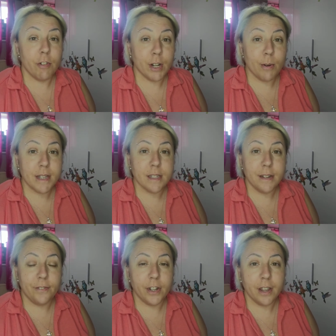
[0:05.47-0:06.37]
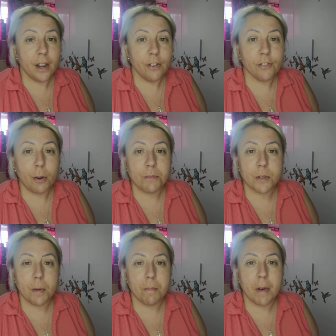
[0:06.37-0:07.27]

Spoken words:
requested video from some of